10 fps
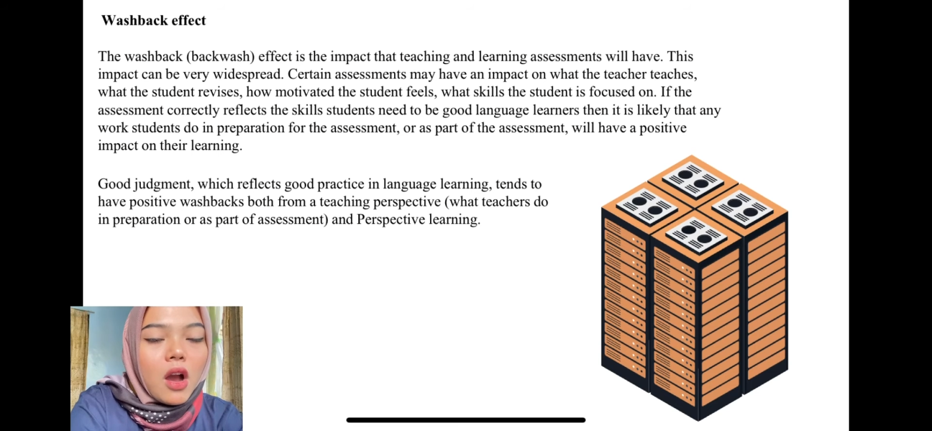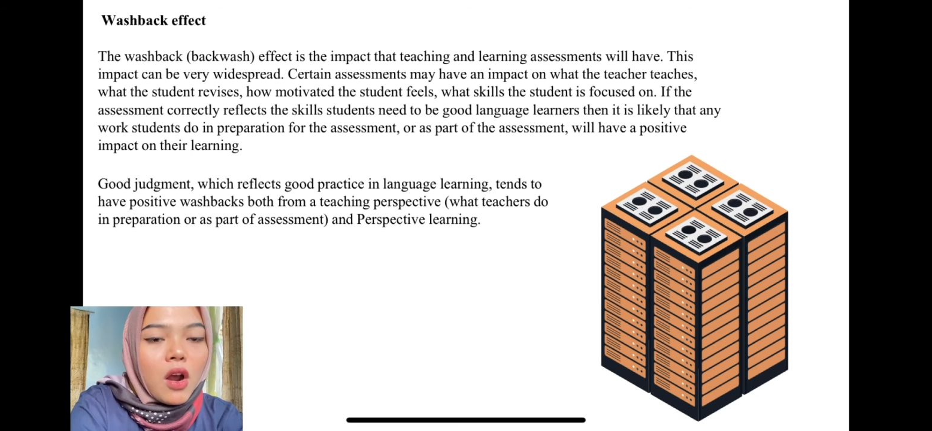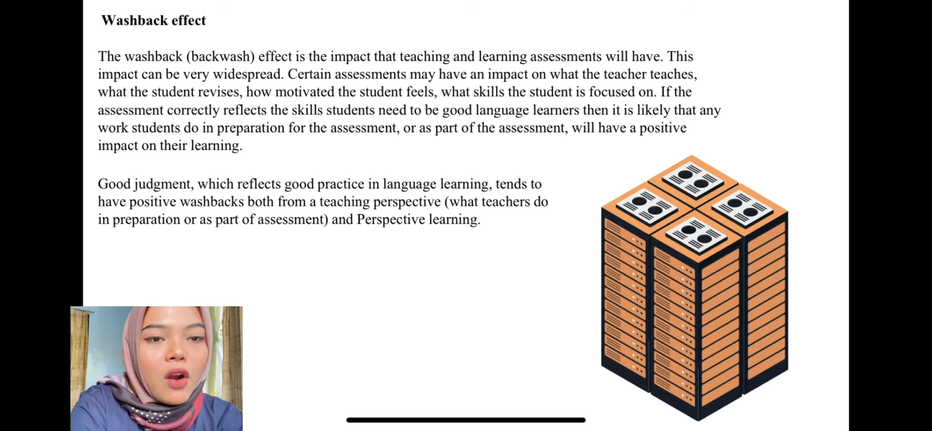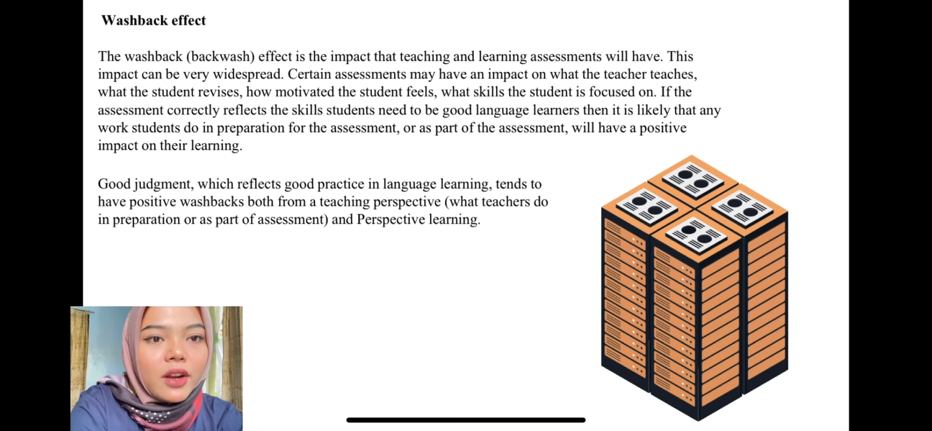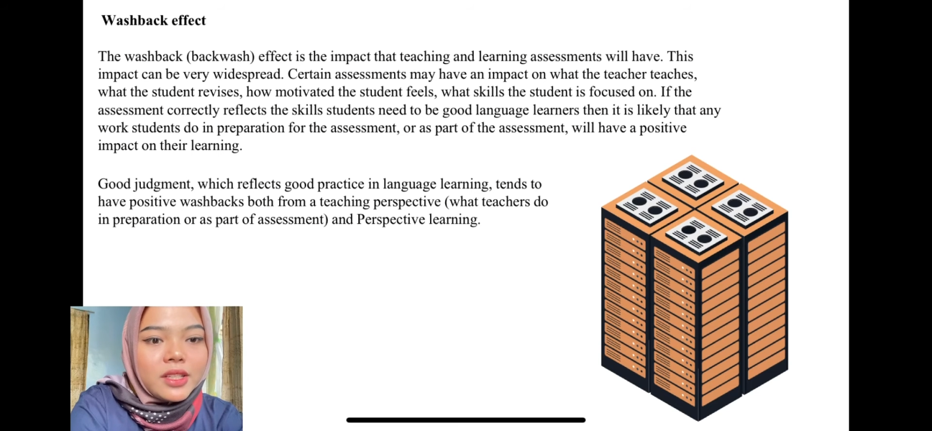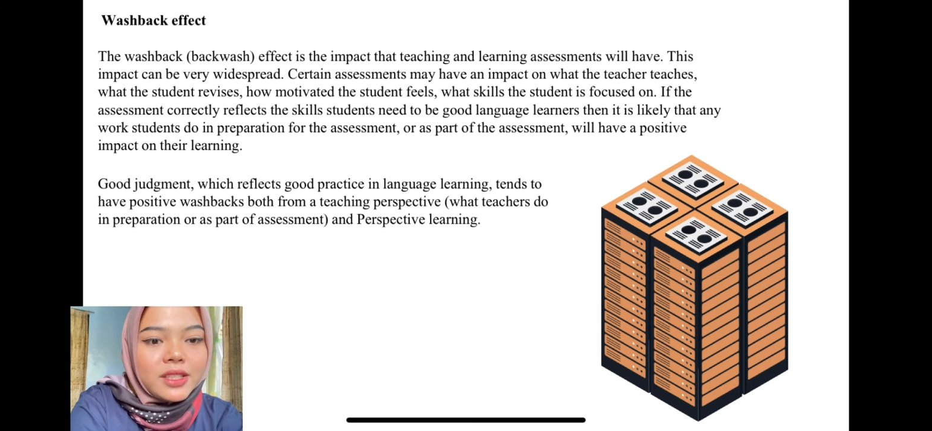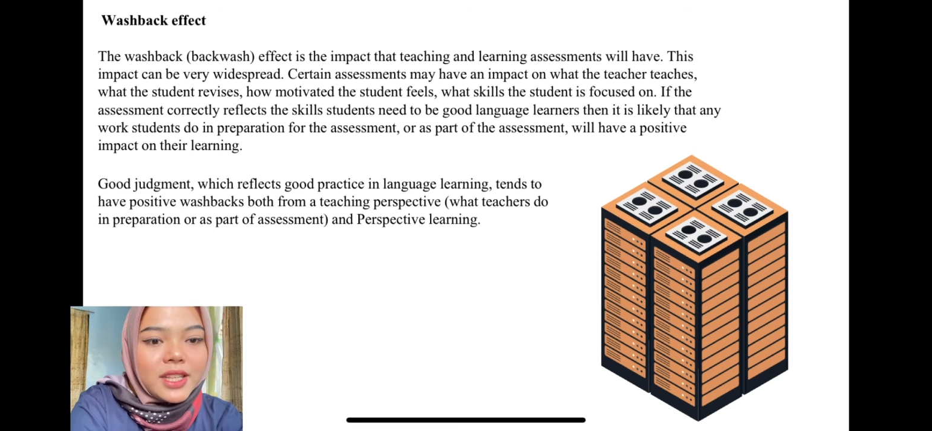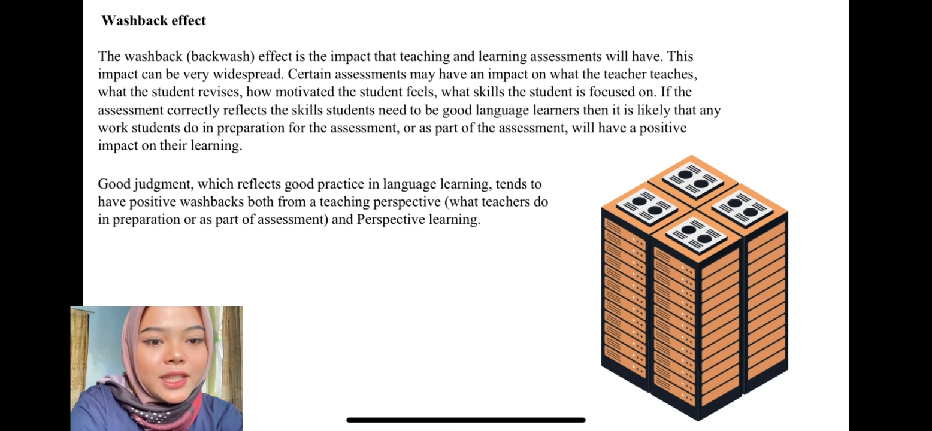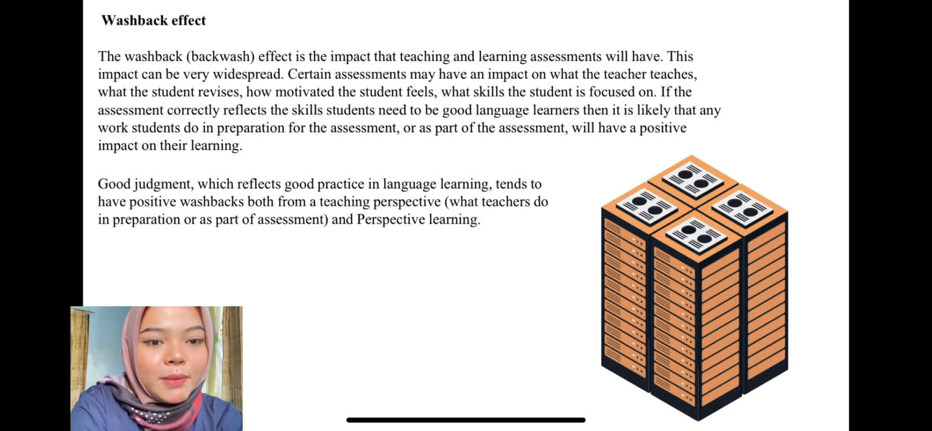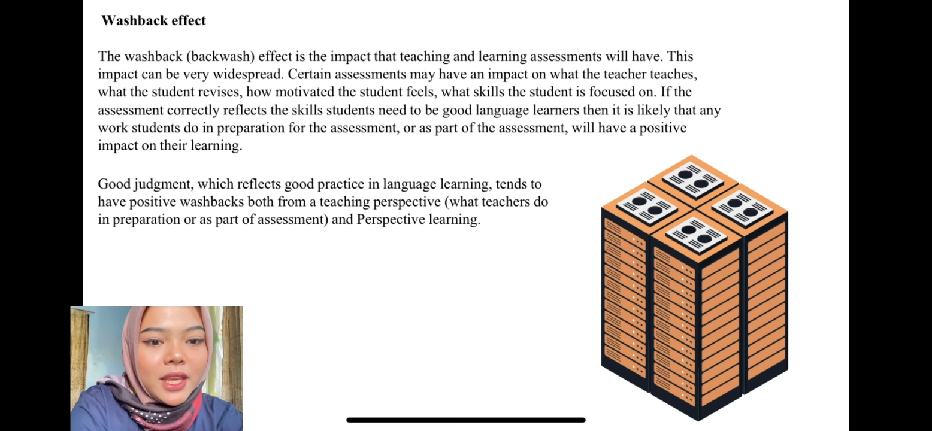or
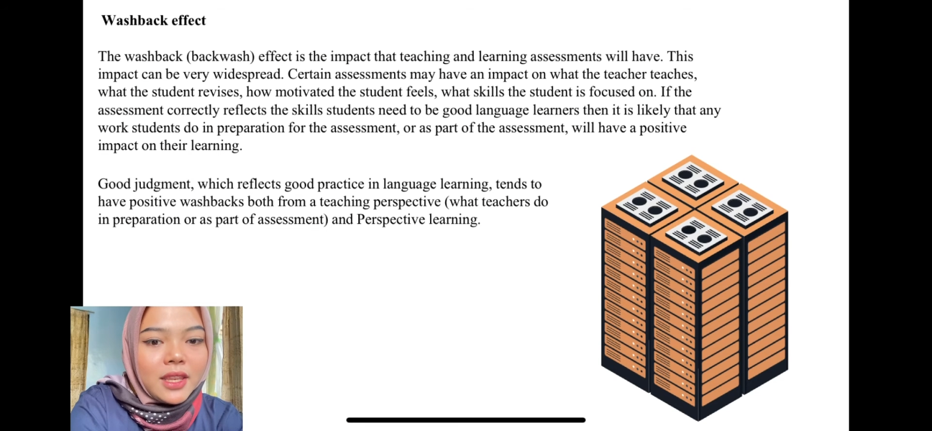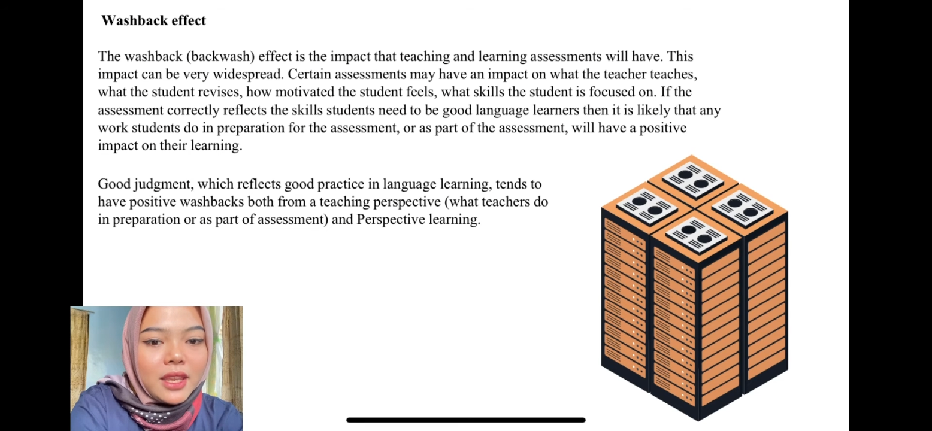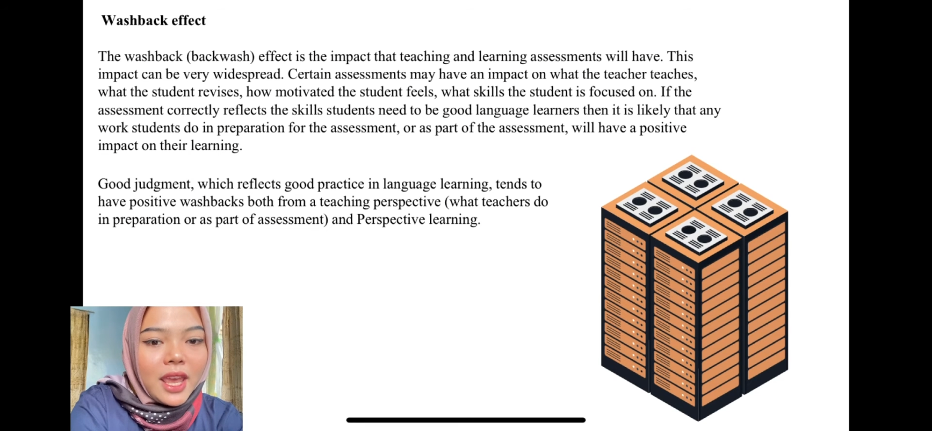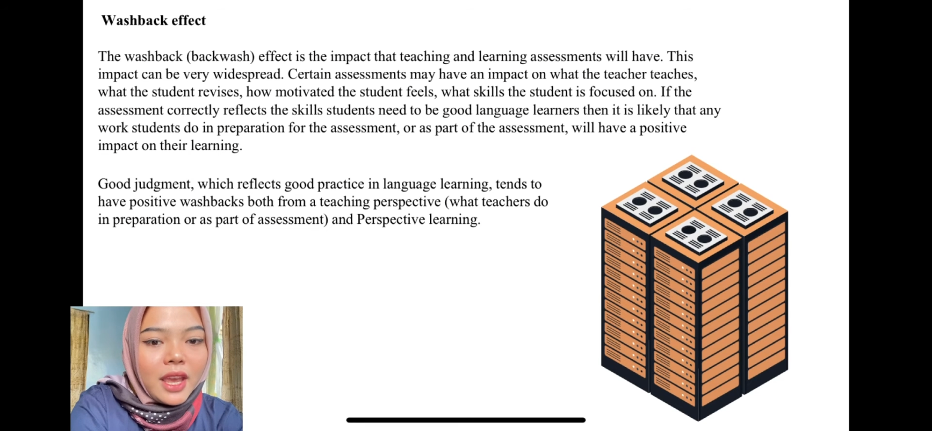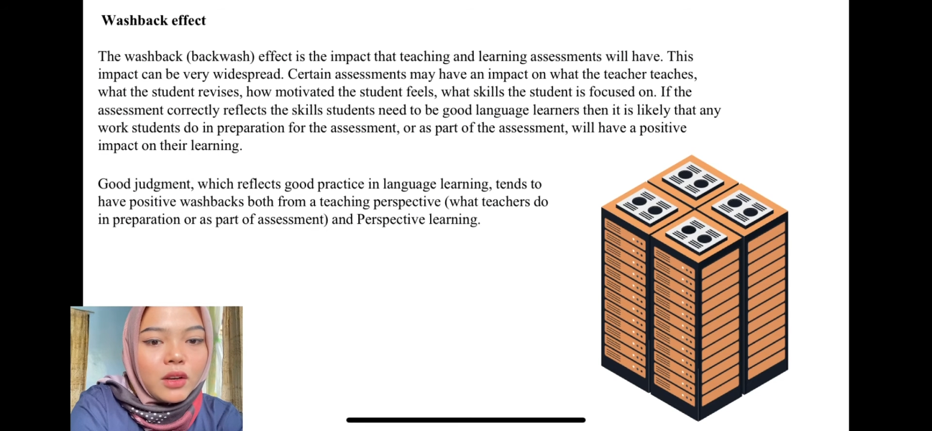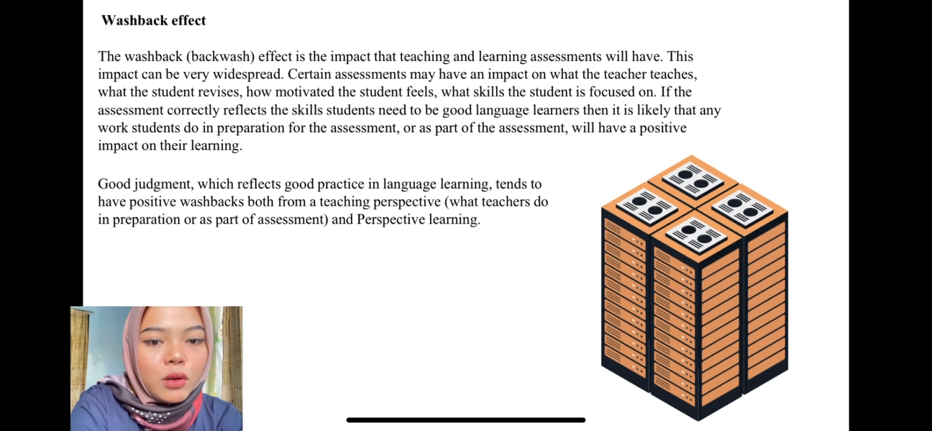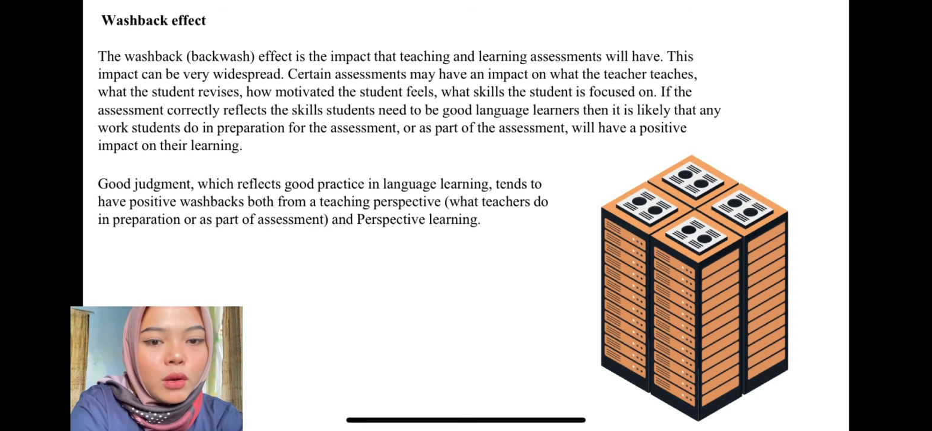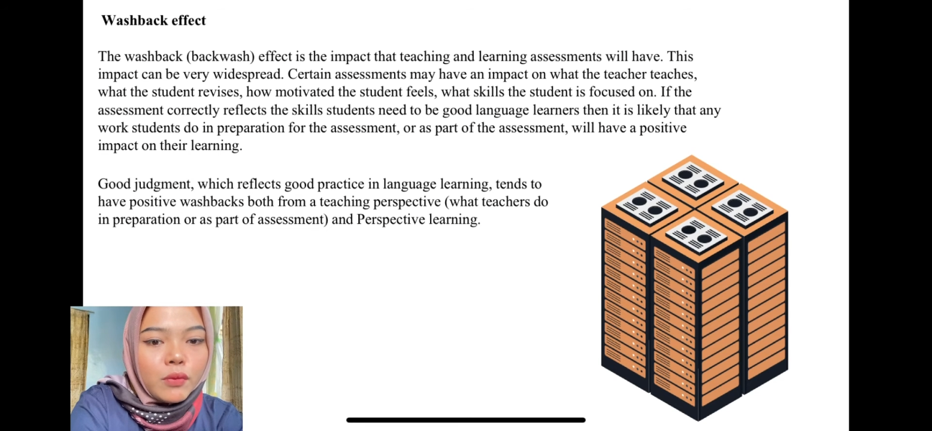assessment and